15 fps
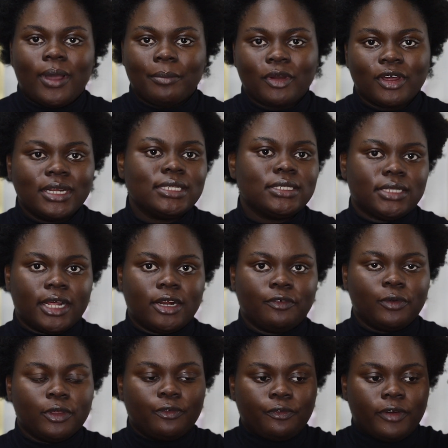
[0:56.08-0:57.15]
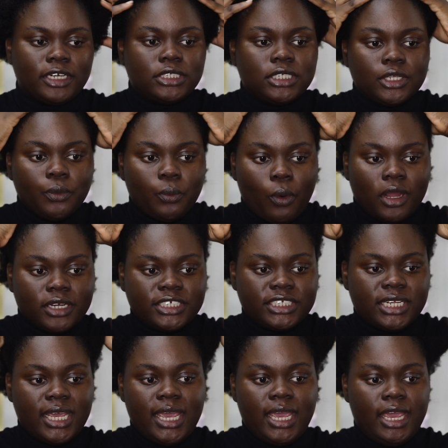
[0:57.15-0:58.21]
so I'm gonna start off with freshly
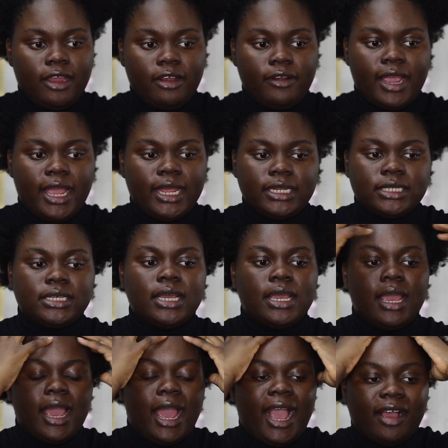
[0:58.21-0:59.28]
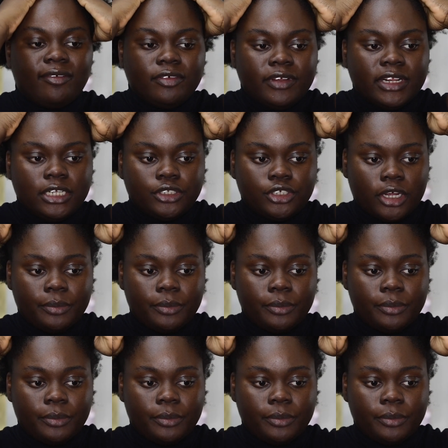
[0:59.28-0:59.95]
washed hair, and I haven't really